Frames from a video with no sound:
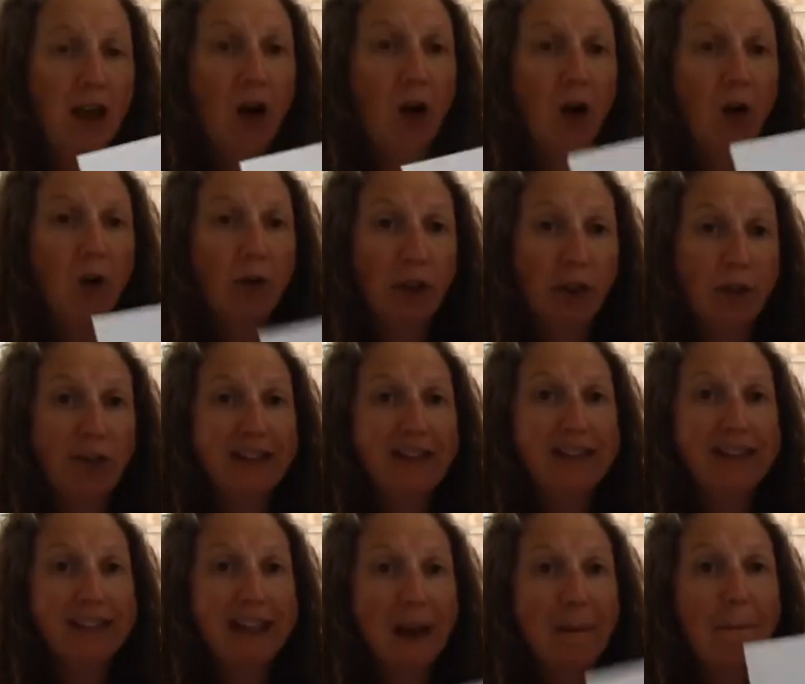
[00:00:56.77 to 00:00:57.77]
although this
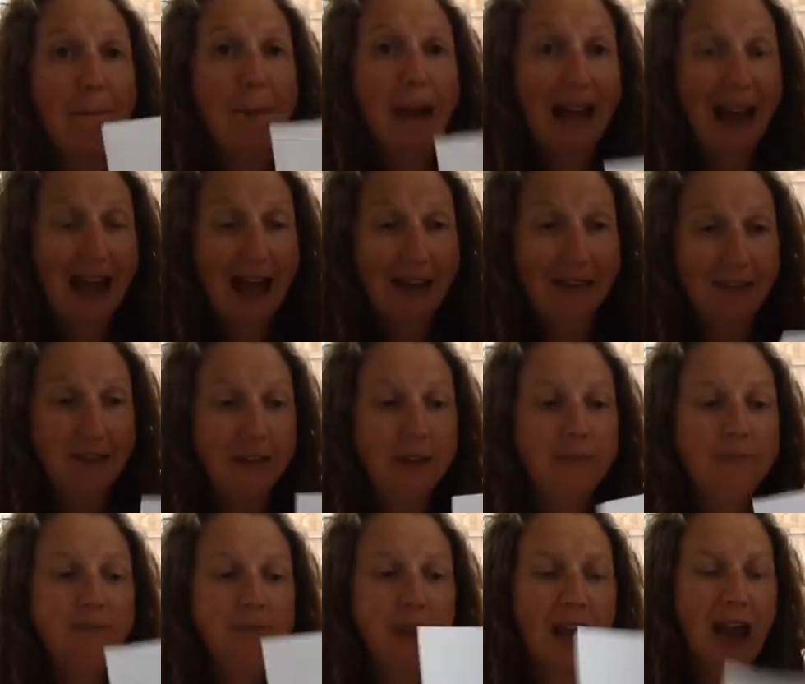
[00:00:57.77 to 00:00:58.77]
is our plan,
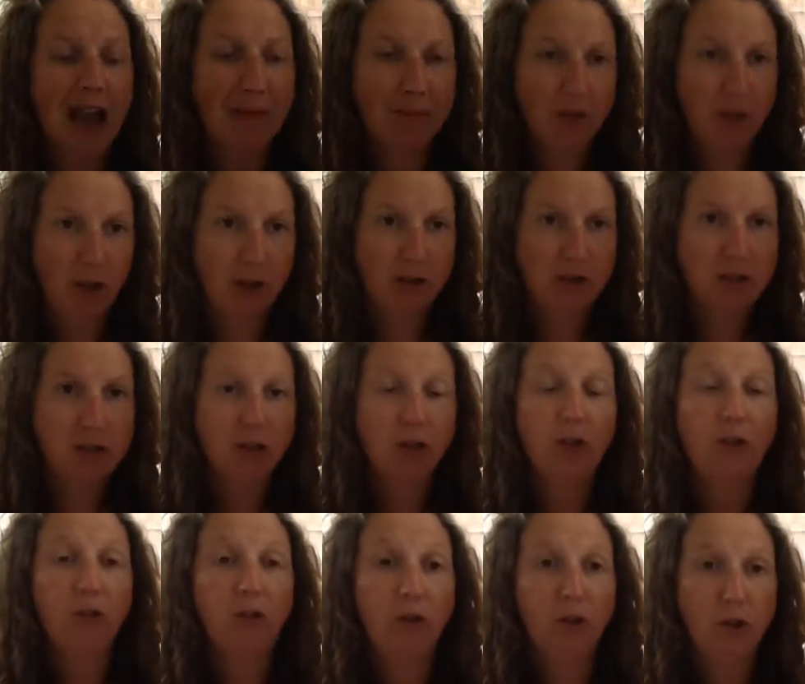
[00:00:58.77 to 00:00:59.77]
I'm going
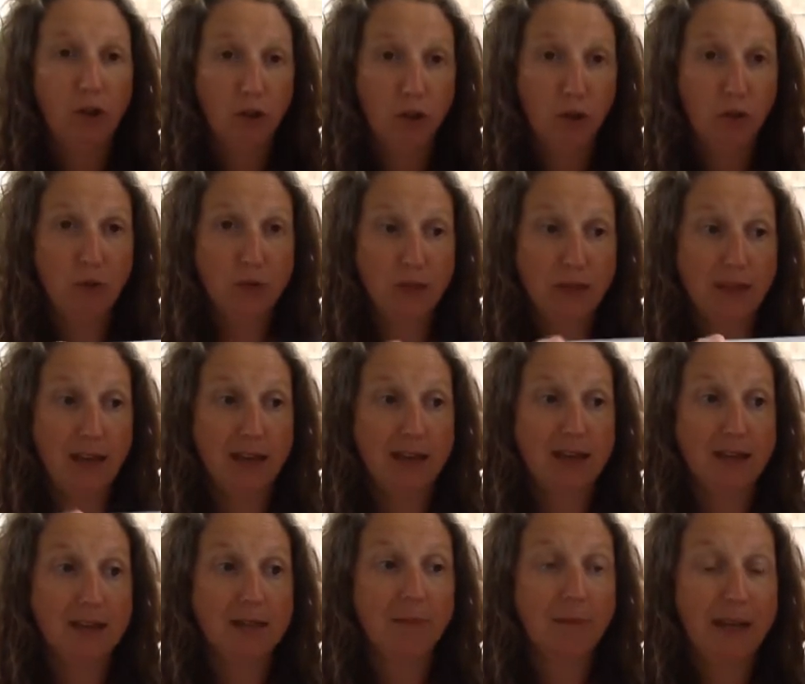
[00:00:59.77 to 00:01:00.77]
to use
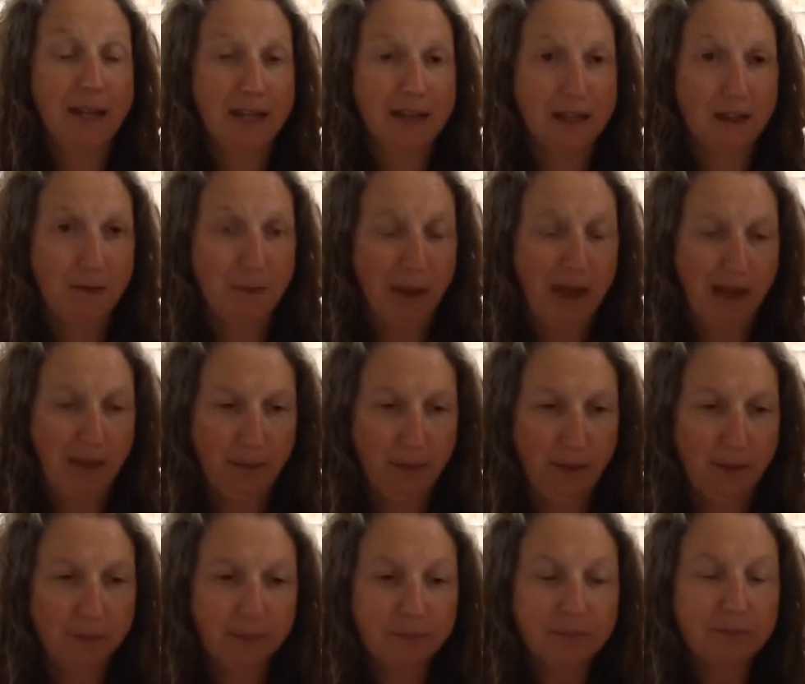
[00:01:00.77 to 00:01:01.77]
this piece of
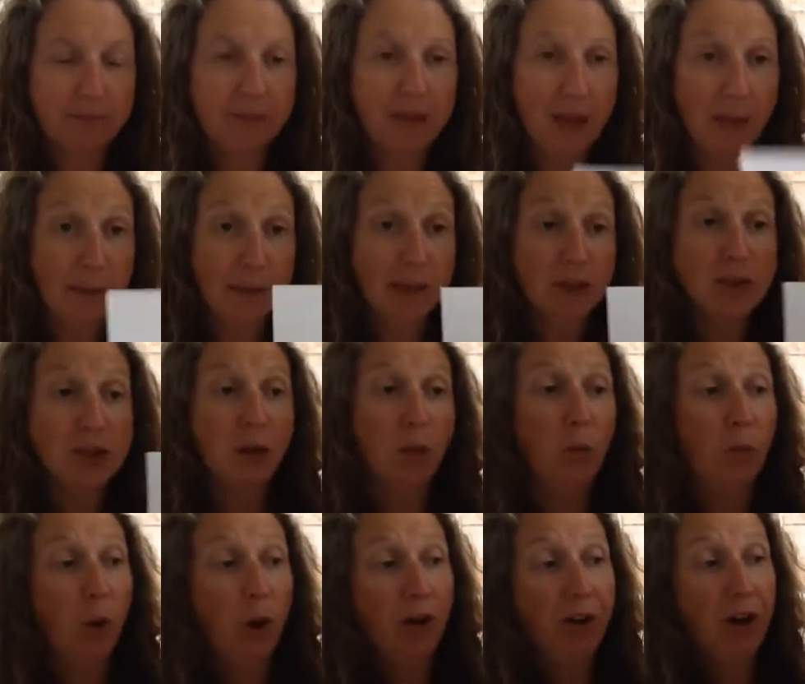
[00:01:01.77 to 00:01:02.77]
paper because on
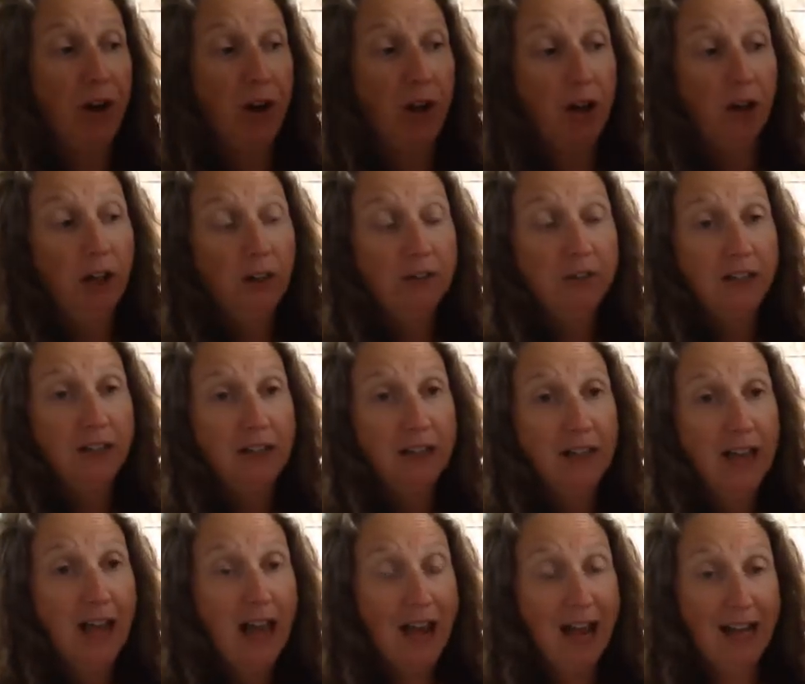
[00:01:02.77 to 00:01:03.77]
one half
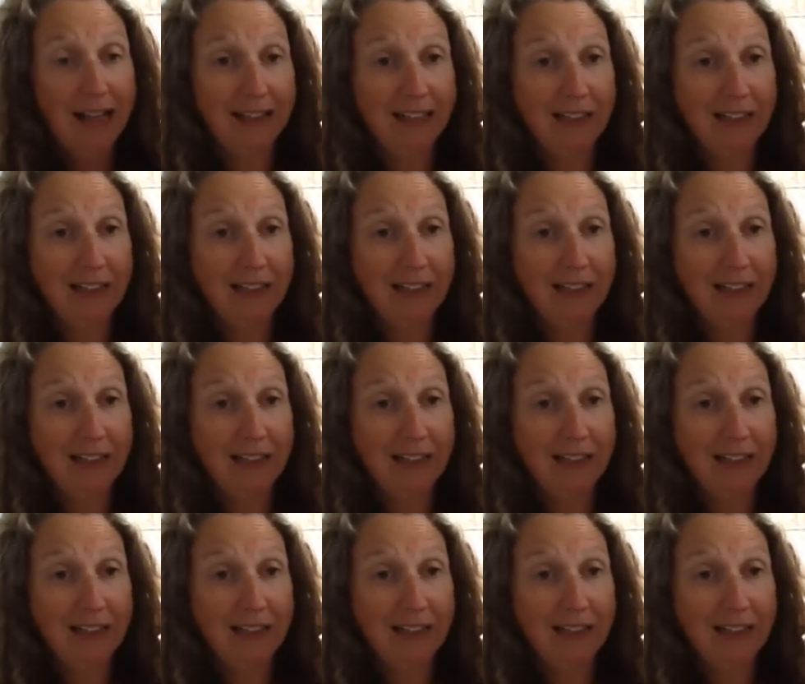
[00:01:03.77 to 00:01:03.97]
I